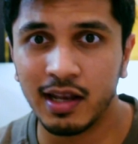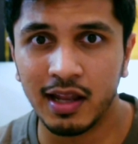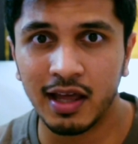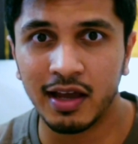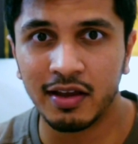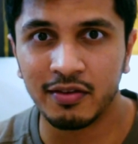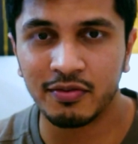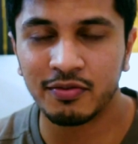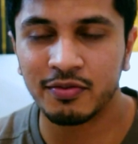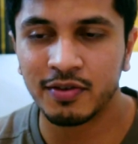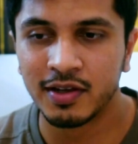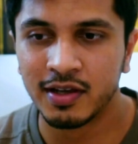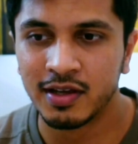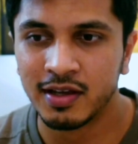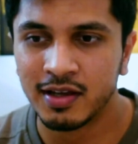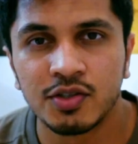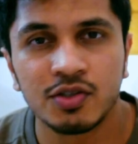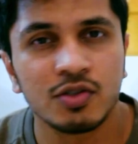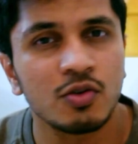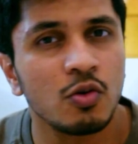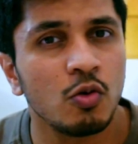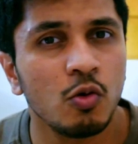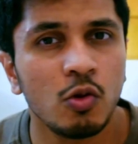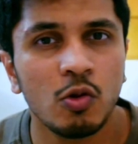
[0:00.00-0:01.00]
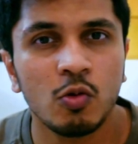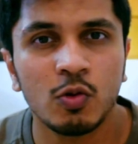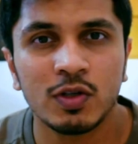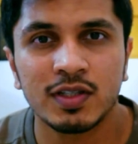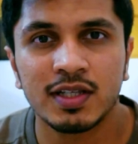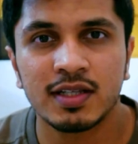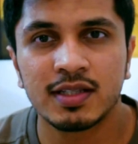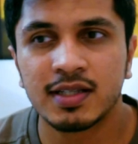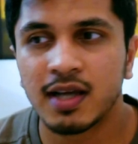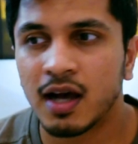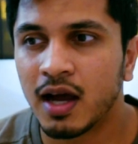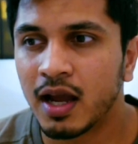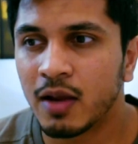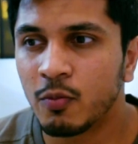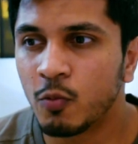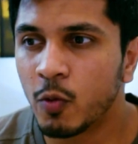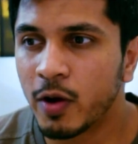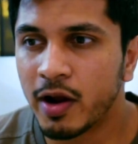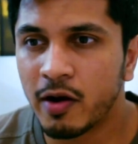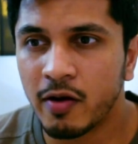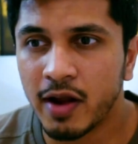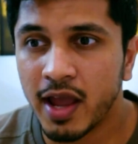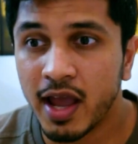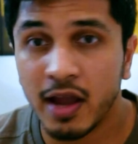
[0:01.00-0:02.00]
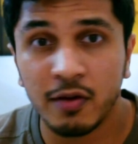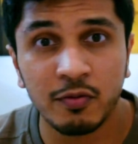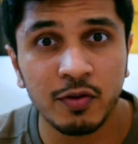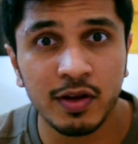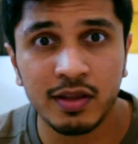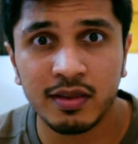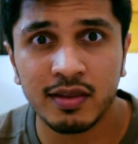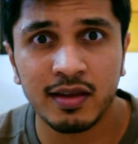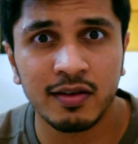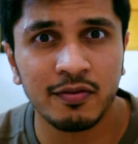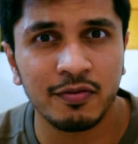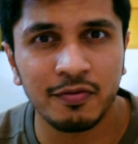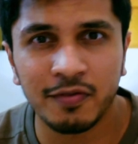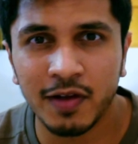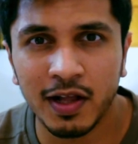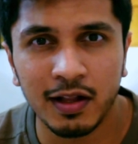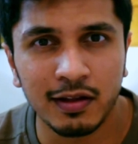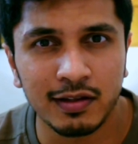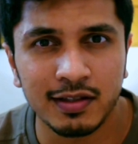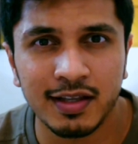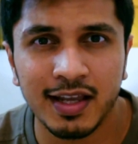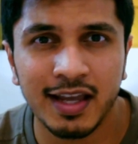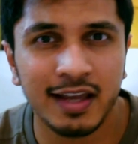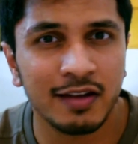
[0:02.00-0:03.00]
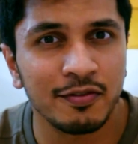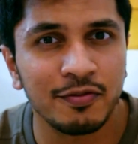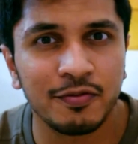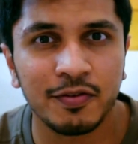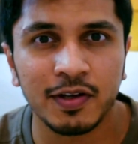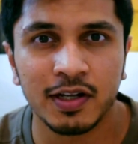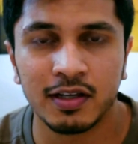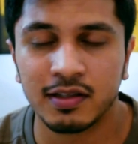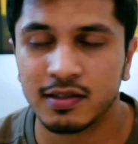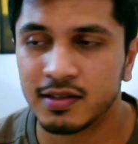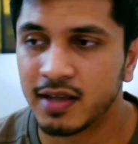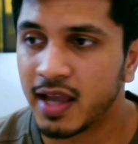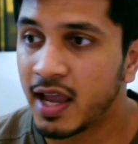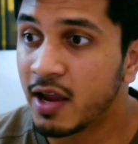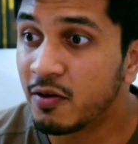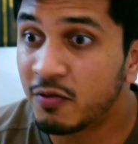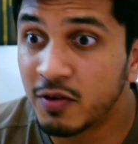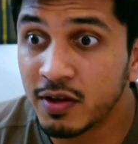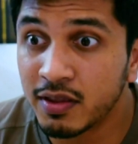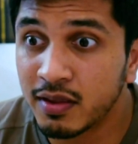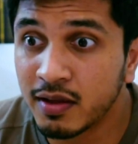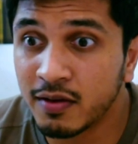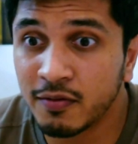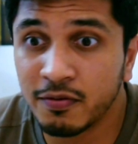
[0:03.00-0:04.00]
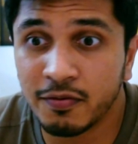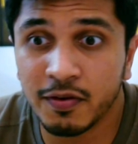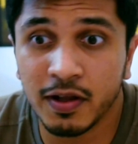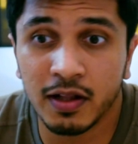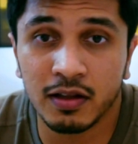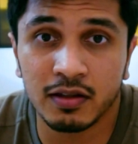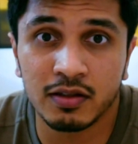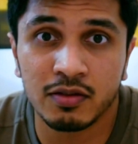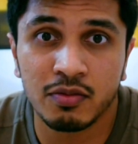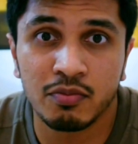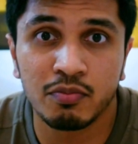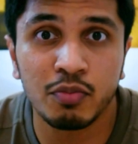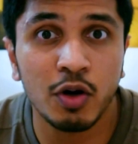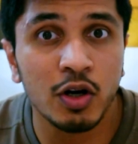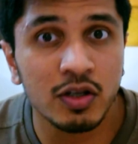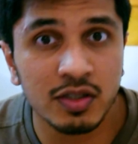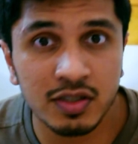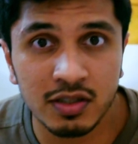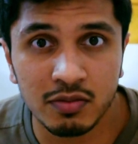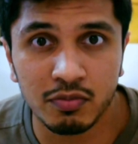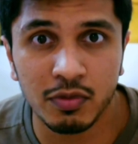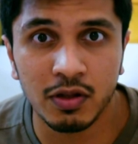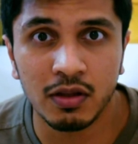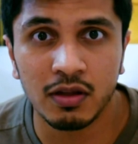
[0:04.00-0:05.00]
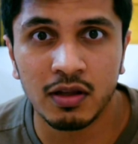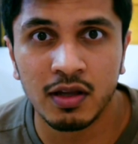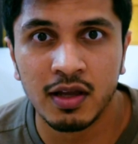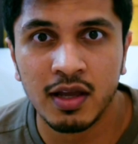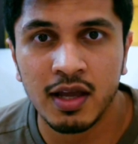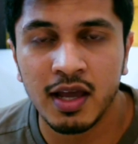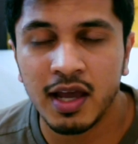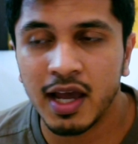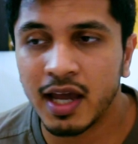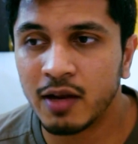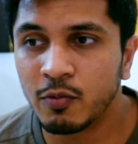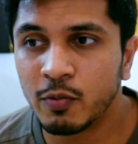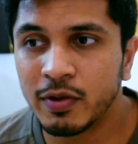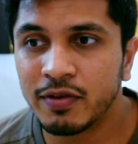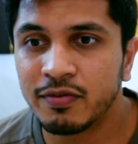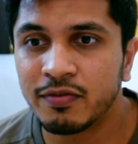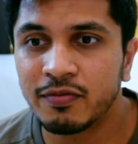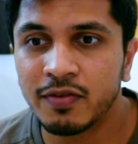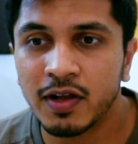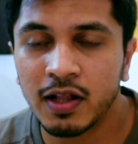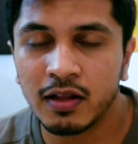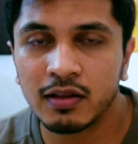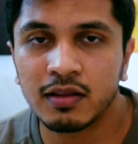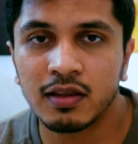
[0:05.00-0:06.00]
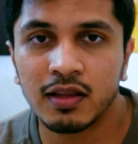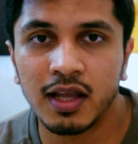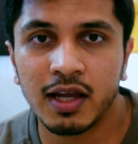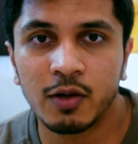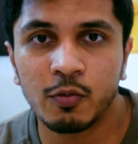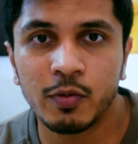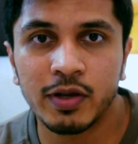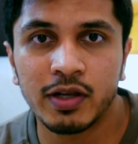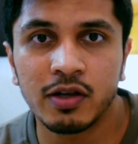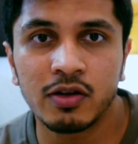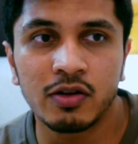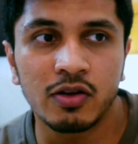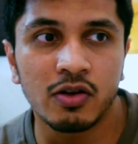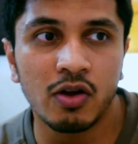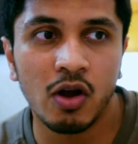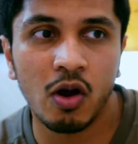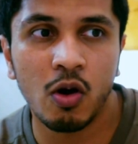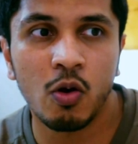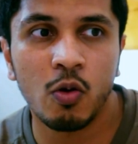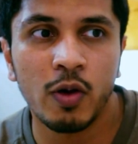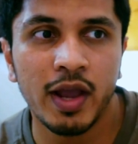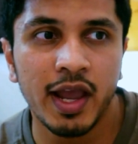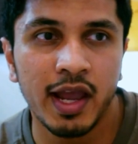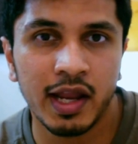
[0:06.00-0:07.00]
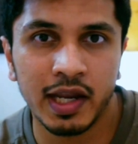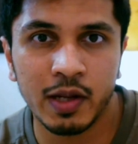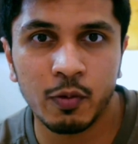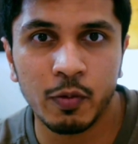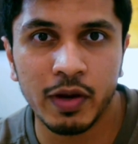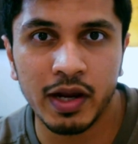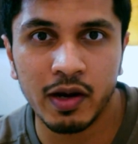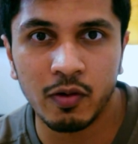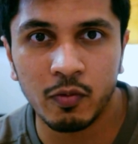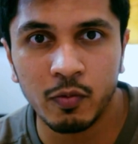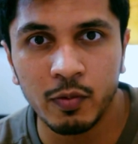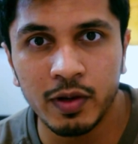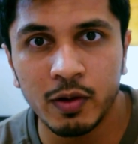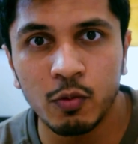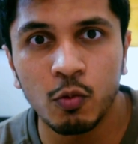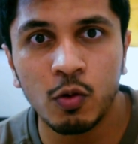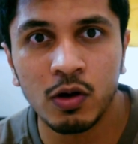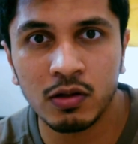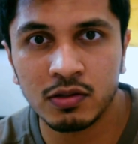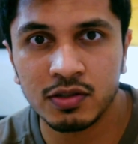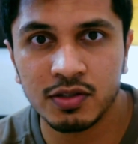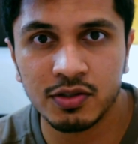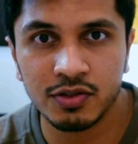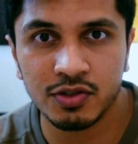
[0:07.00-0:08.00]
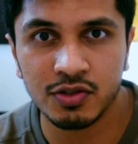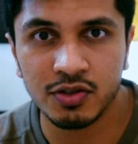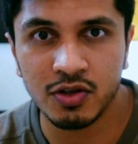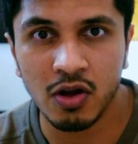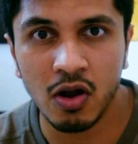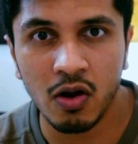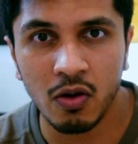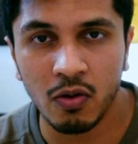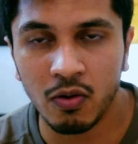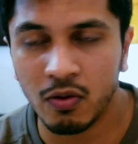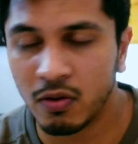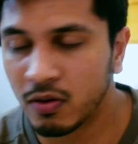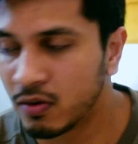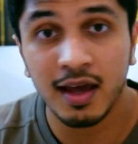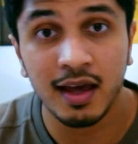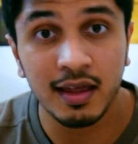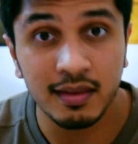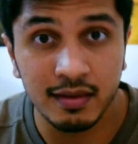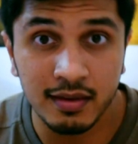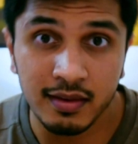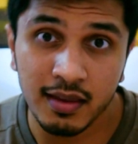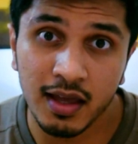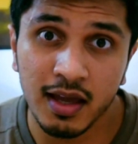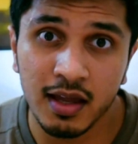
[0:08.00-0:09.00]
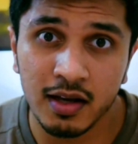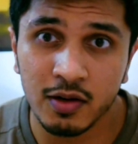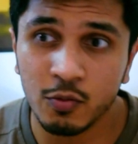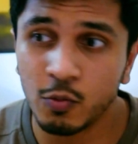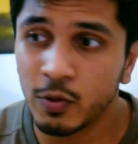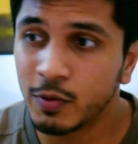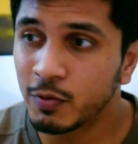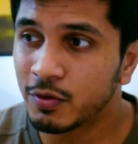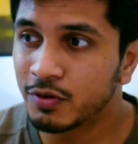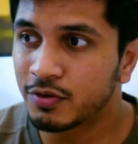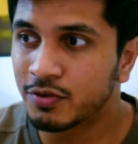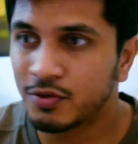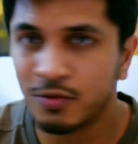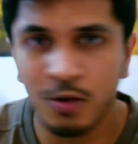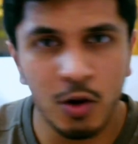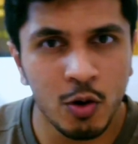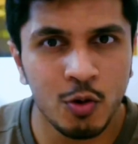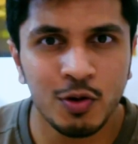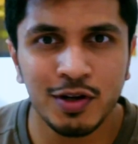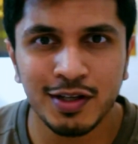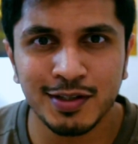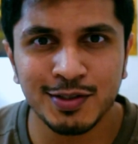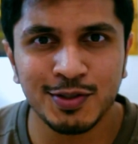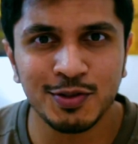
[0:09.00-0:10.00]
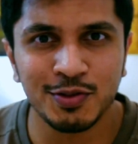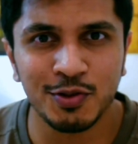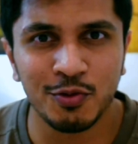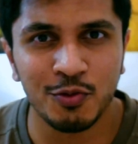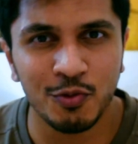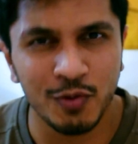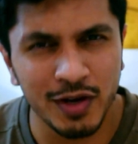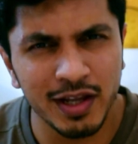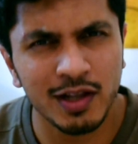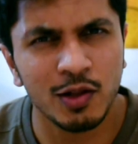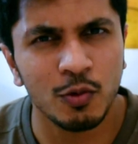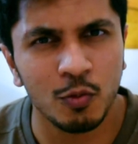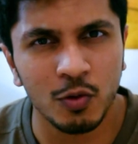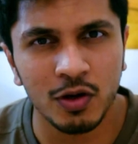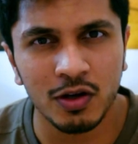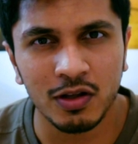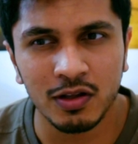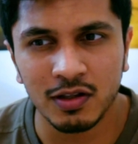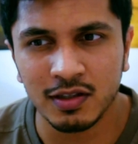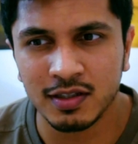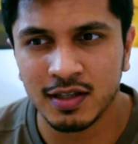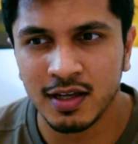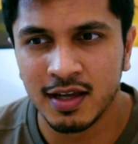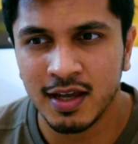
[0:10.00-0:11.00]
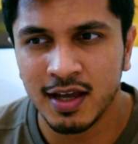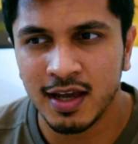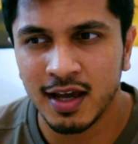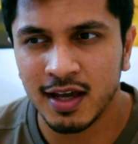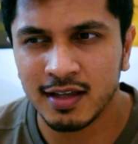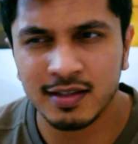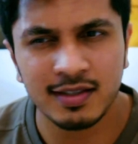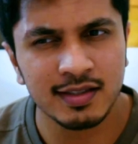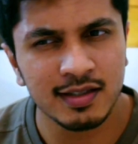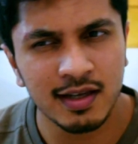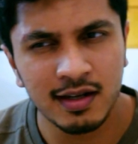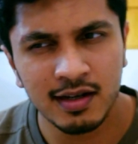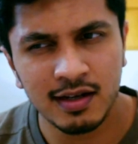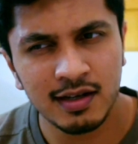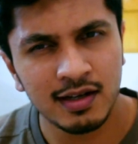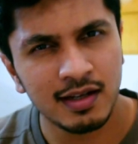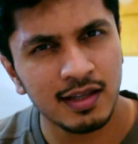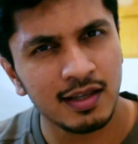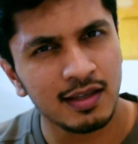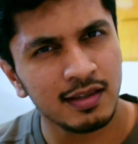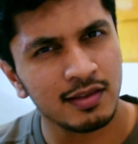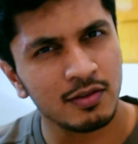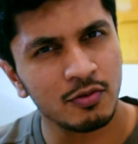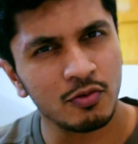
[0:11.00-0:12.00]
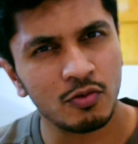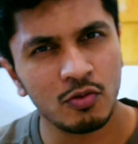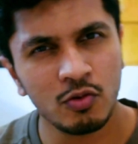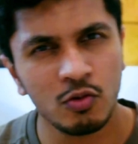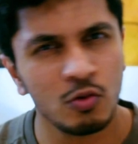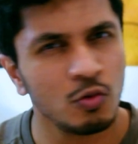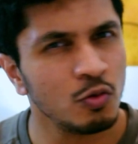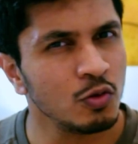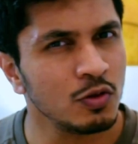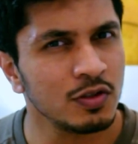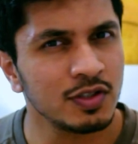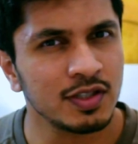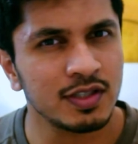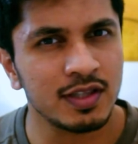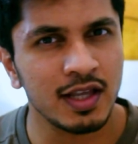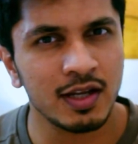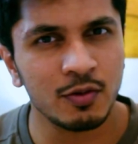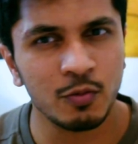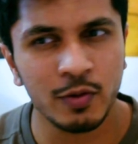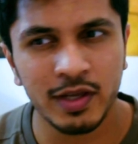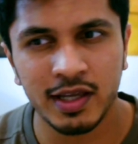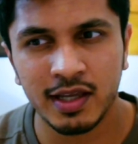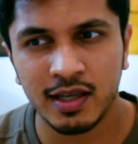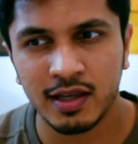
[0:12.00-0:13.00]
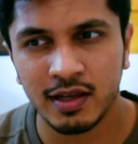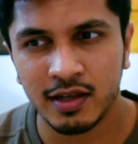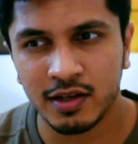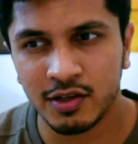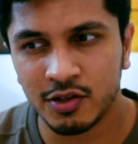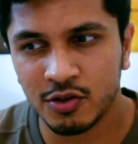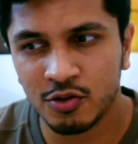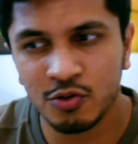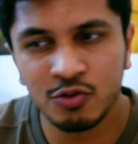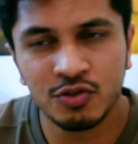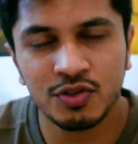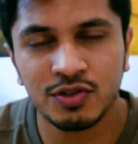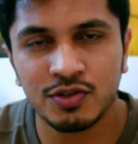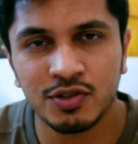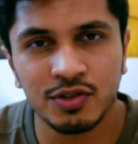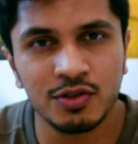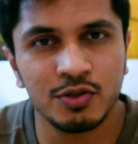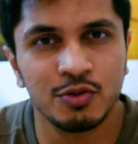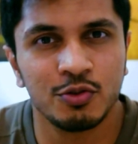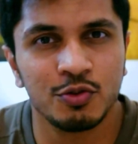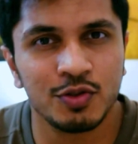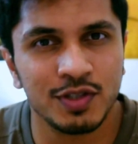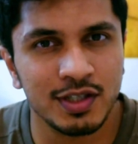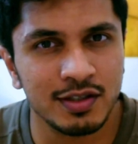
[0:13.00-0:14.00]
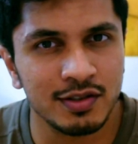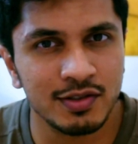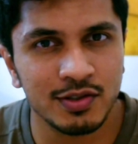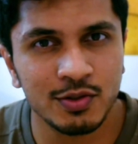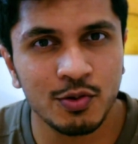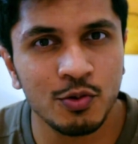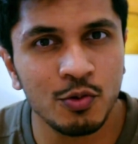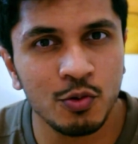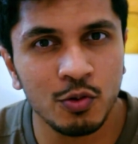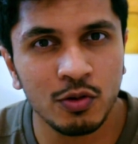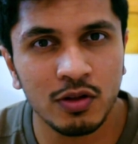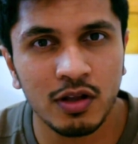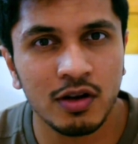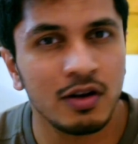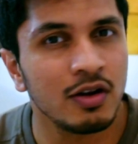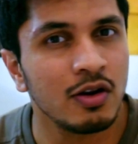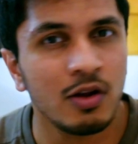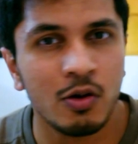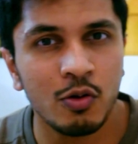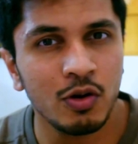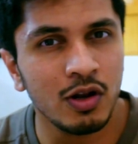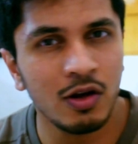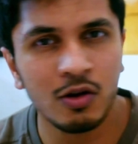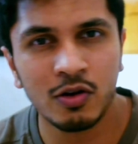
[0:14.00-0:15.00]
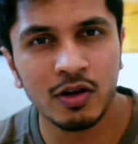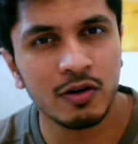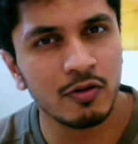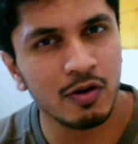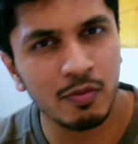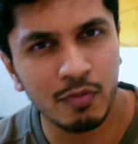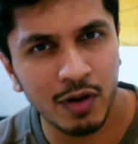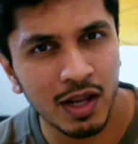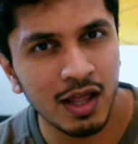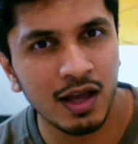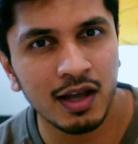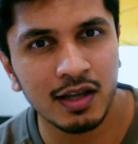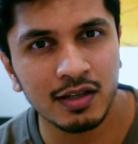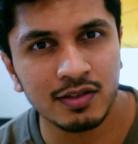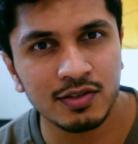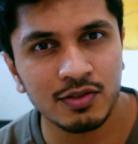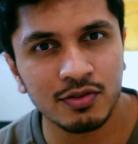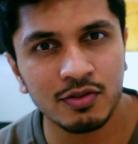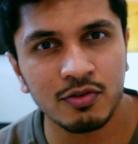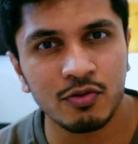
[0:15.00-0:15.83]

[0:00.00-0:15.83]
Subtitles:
life. School was a time where everything felt infinite, everything felt possible, and we felt like we could go anywhere we wanted to go. And then we were thrown into the real world, and suddenly the rules that we used to use in school no longer applied to